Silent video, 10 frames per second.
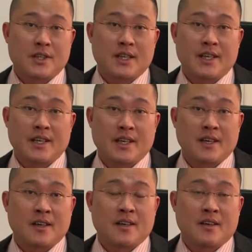
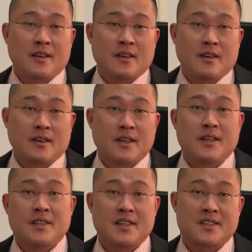earlier,
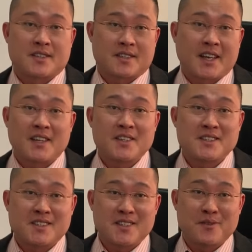there's a
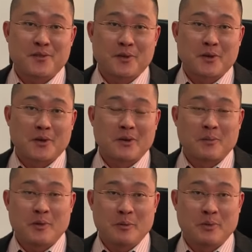tendency for
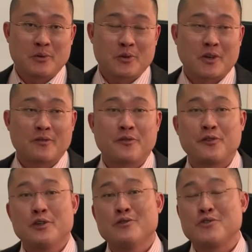people to
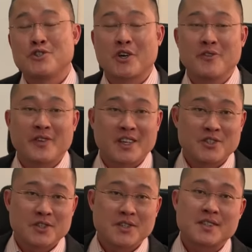confuse joint
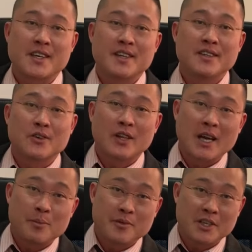ventures and
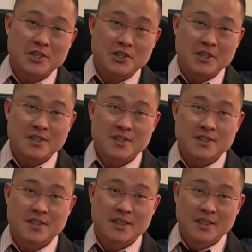
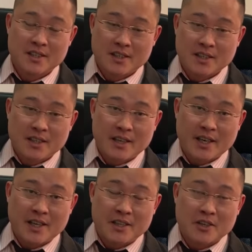collaborations
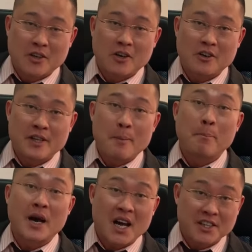and uh, call them
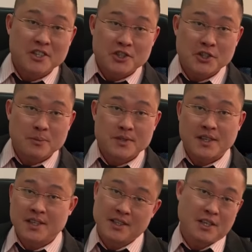partnerships
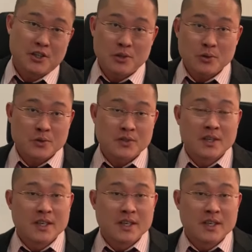and then they use